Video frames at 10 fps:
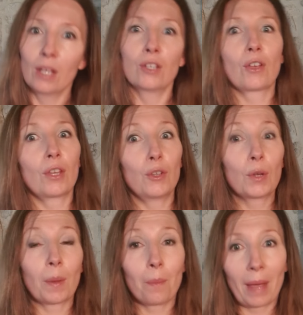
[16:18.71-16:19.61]
so that you
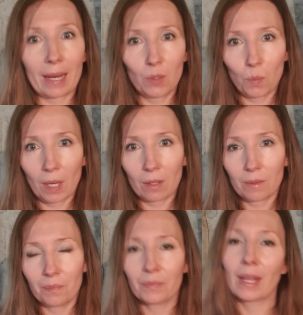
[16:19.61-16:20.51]
can paint well.
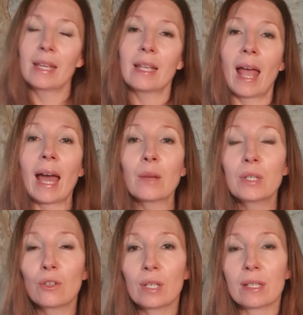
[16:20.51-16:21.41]
How do we
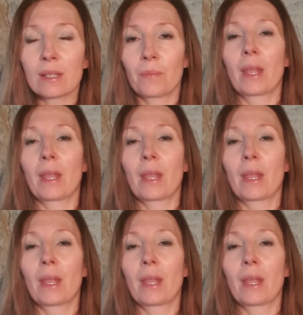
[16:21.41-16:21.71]
do this?